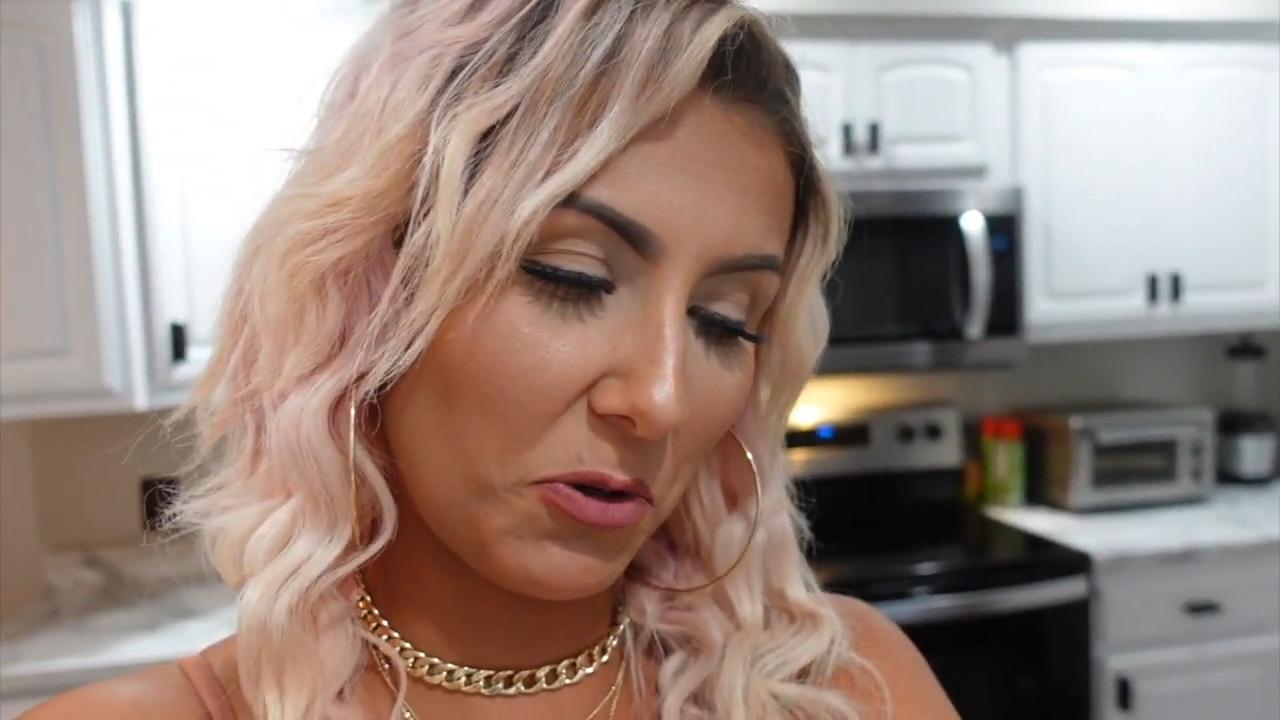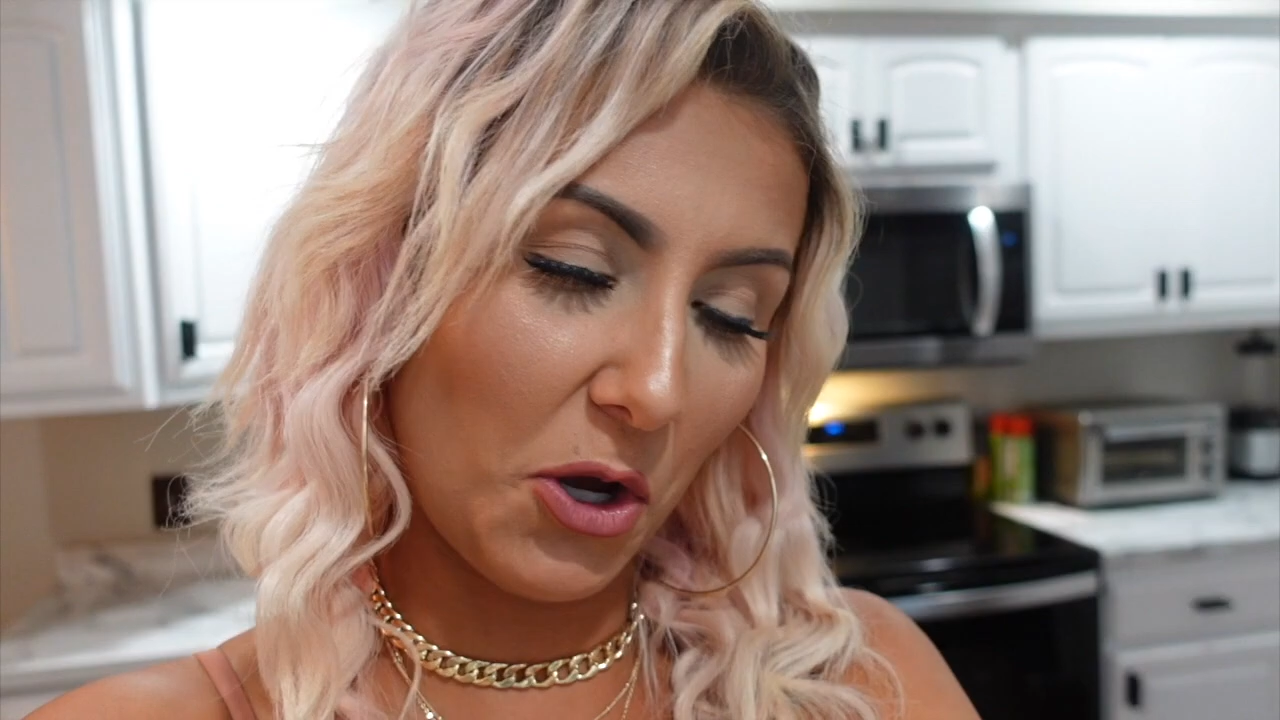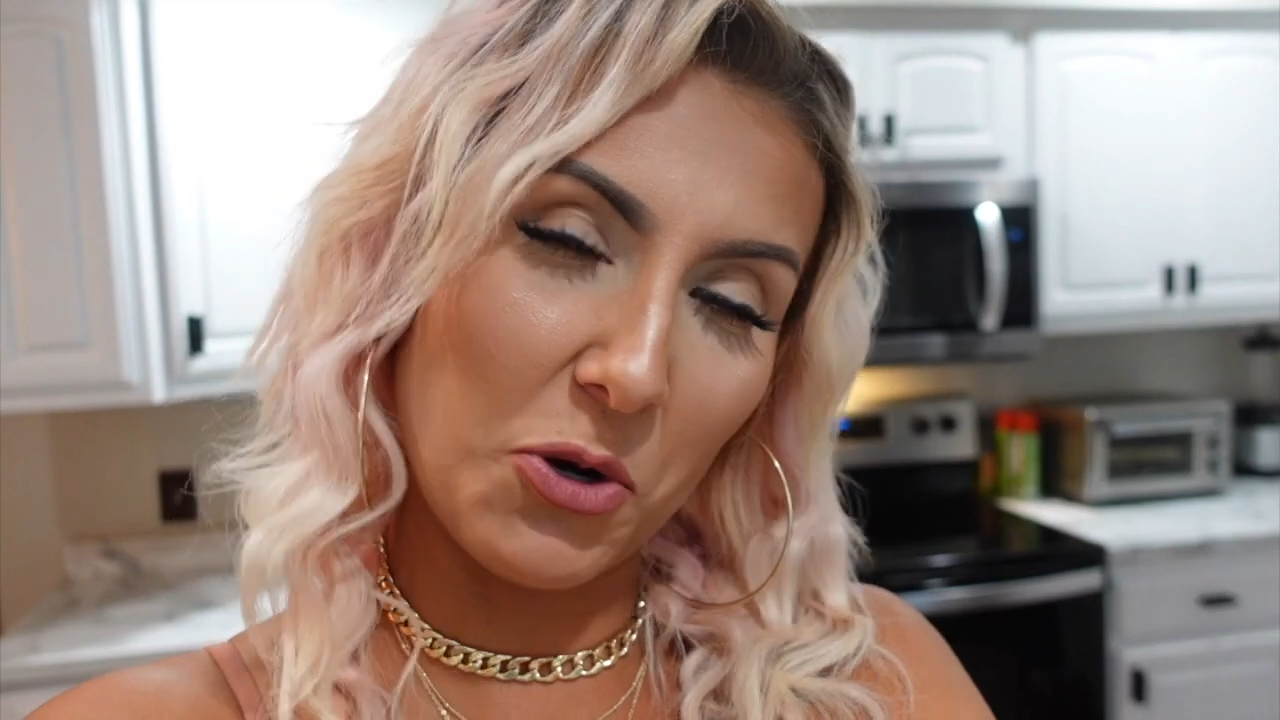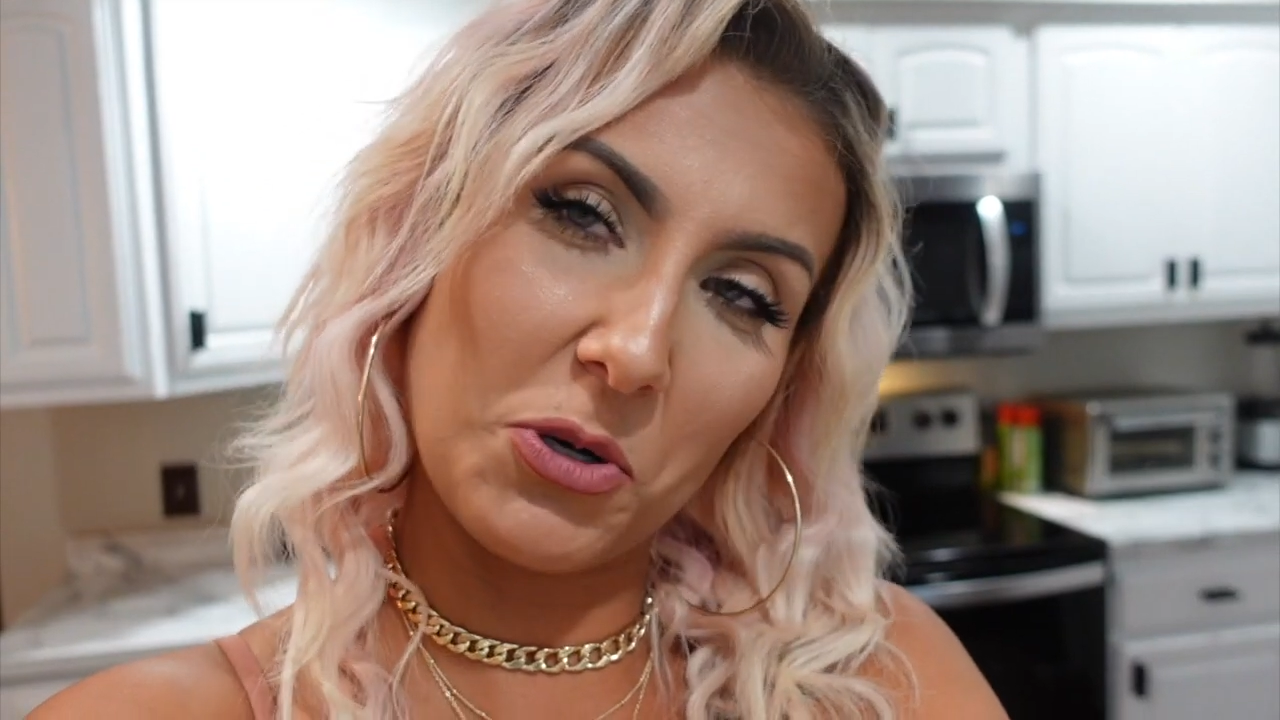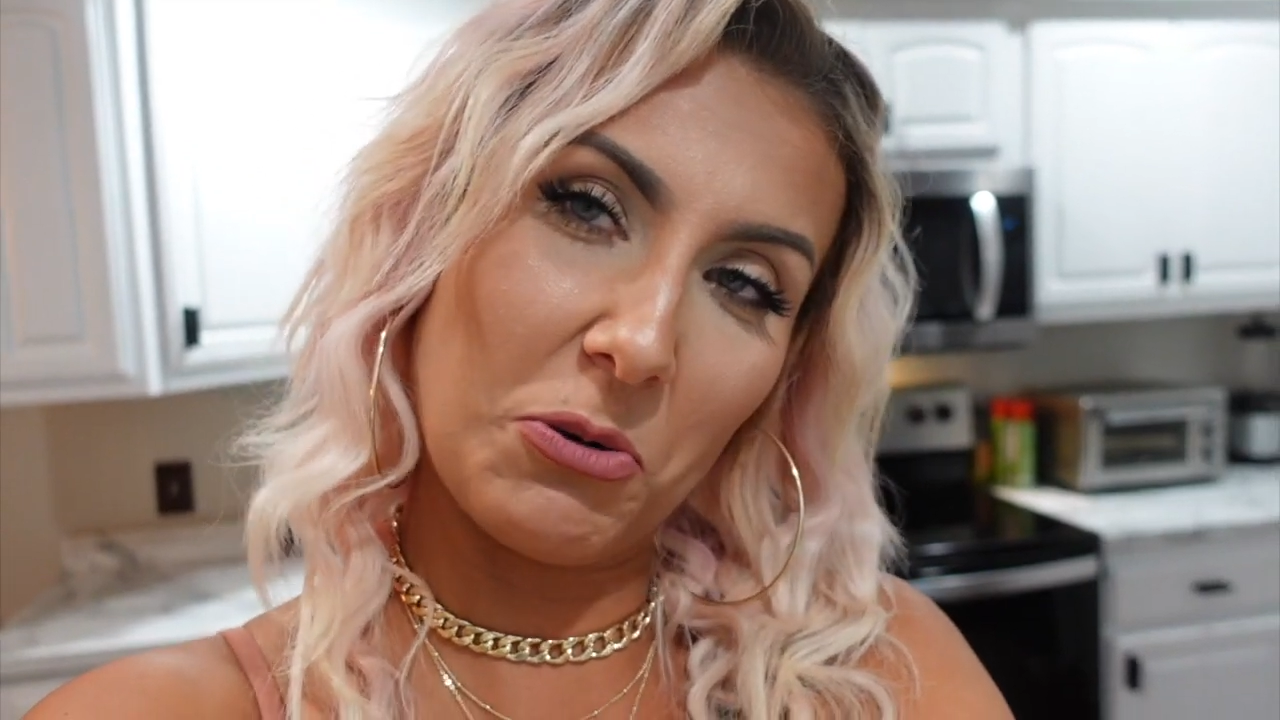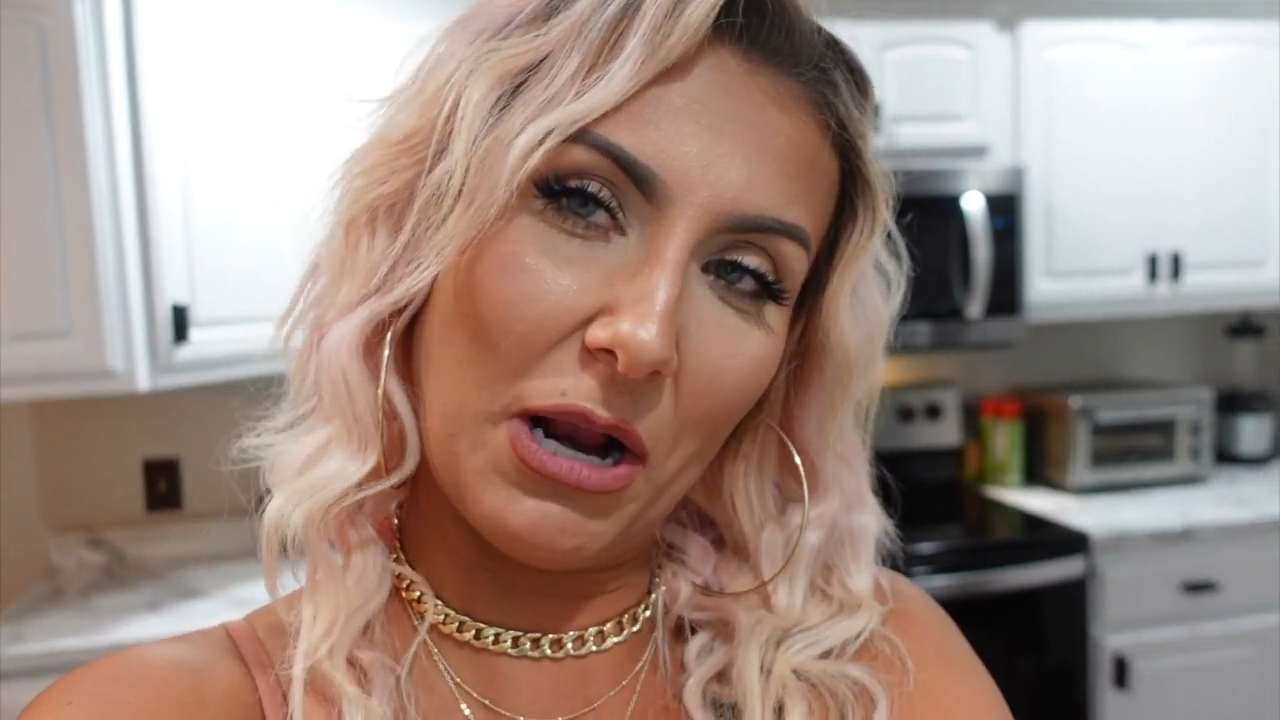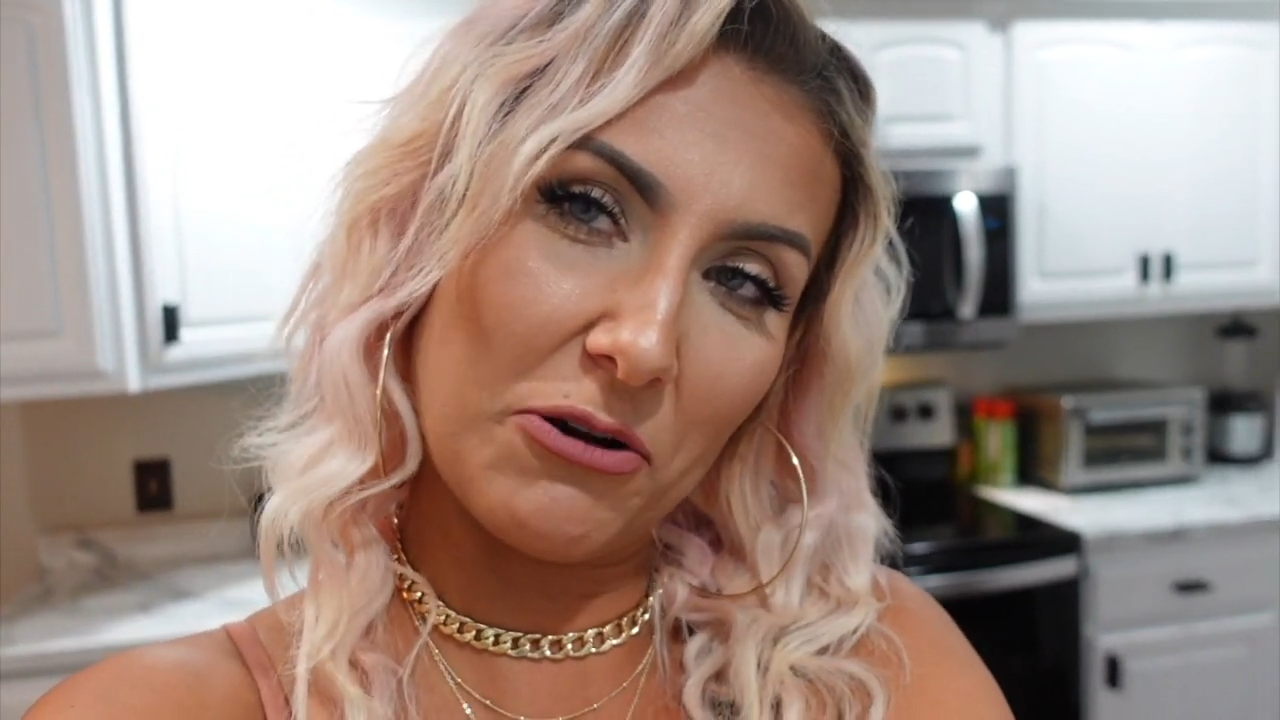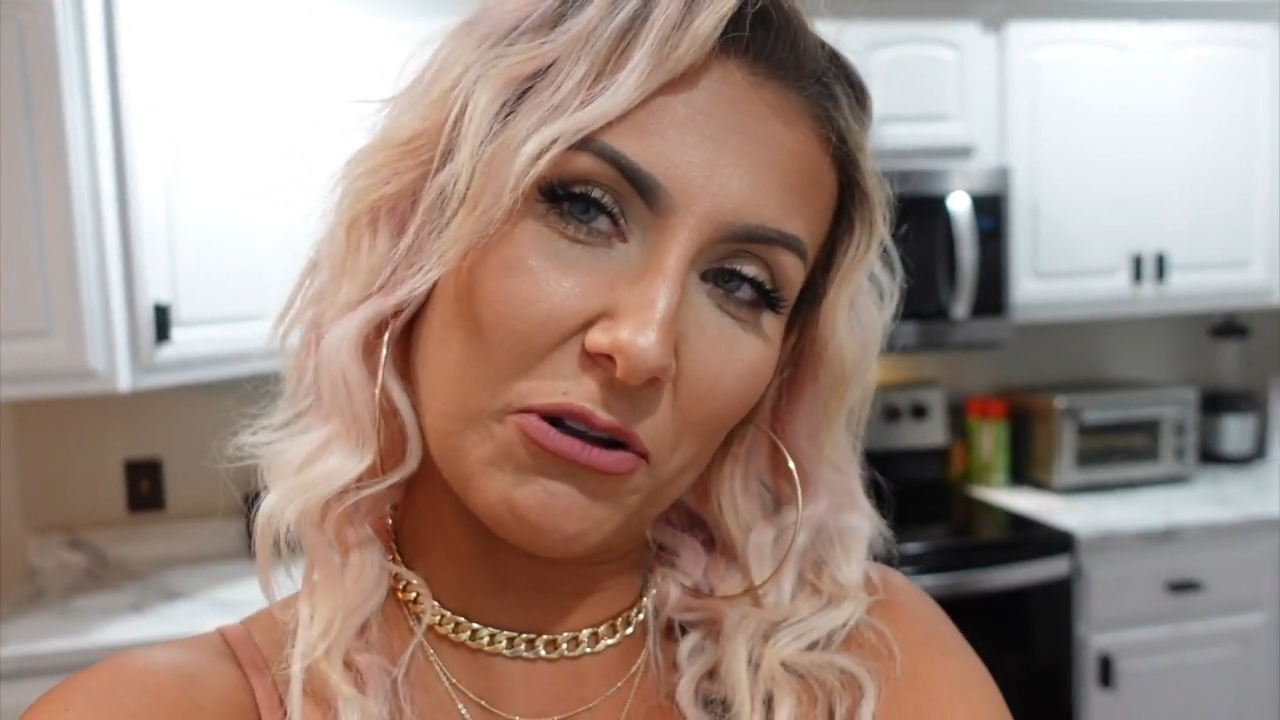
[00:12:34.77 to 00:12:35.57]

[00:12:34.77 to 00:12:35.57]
go around